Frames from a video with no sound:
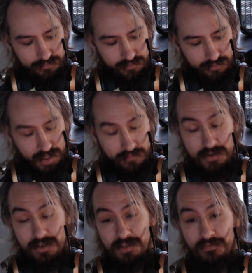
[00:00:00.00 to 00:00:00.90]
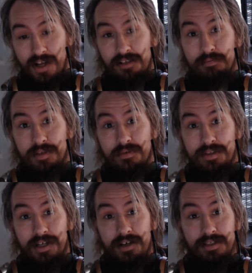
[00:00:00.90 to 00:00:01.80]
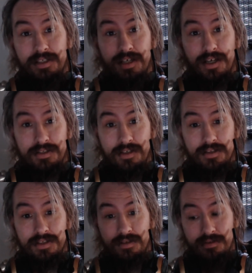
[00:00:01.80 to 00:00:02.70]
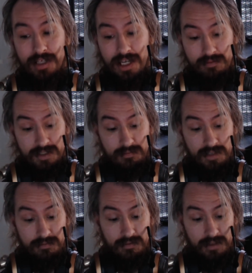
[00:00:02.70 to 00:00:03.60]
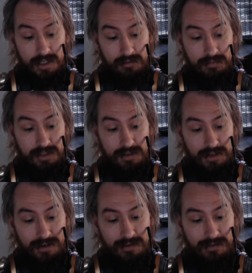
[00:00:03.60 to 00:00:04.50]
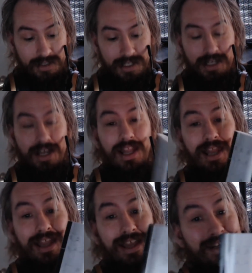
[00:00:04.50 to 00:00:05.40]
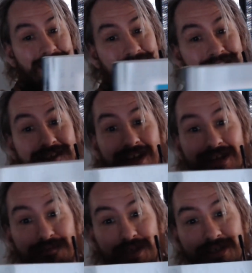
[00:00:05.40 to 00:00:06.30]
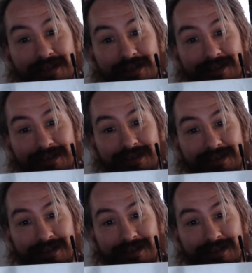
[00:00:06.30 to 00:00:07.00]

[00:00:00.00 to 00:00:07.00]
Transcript: if you're developing with RTX all these new games. It might help to know lighting and design basics.